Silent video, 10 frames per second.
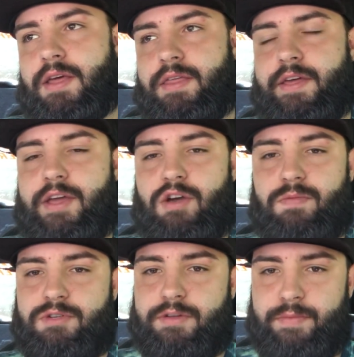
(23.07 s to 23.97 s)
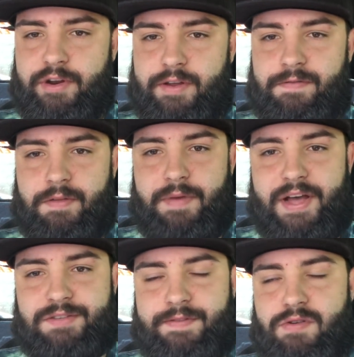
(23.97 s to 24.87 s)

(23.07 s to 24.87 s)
the Ecoboost community for the past few